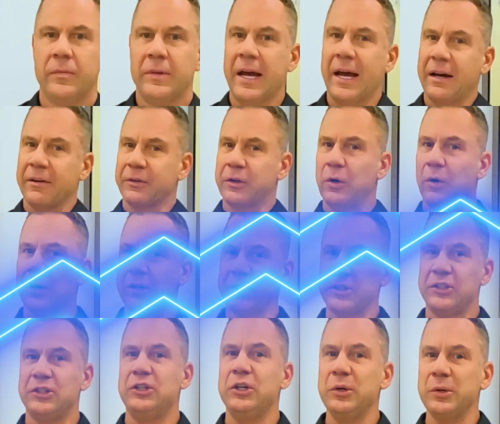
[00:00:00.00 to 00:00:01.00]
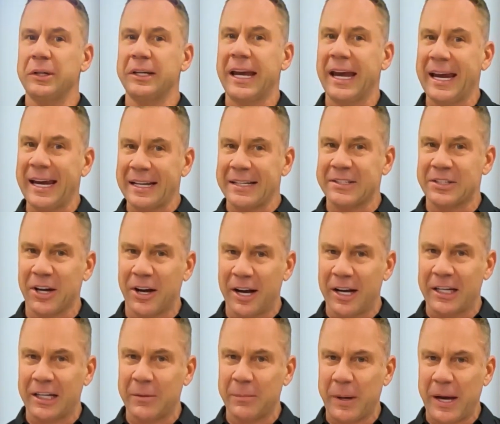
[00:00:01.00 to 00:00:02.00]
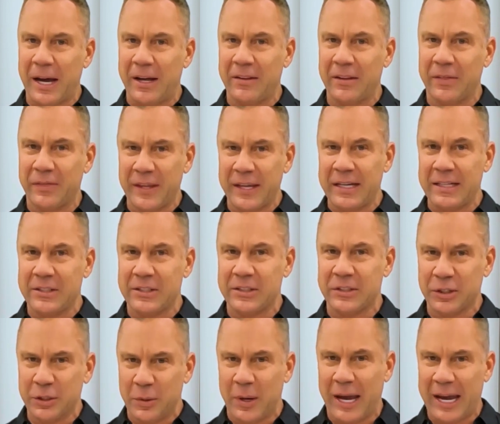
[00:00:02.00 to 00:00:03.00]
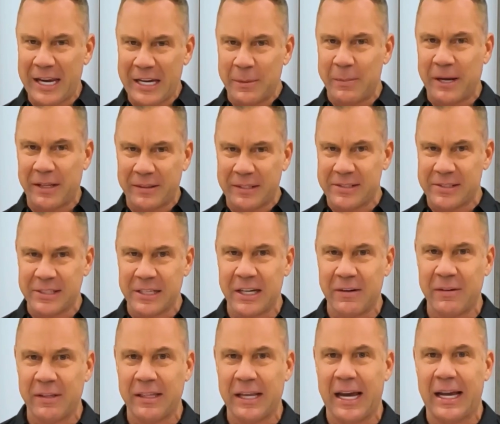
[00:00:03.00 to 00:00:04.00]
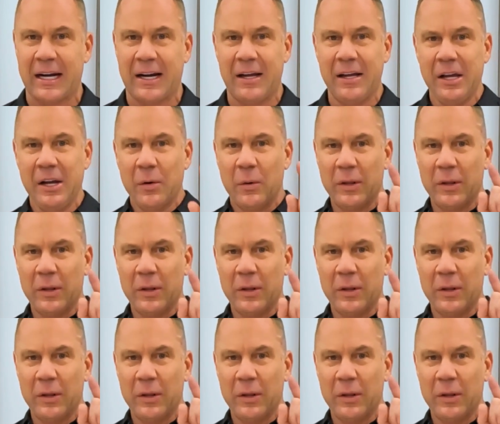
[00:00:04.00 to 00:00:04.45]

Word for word: Now, of course, you can't talk about the things you hate about the city of Atlanta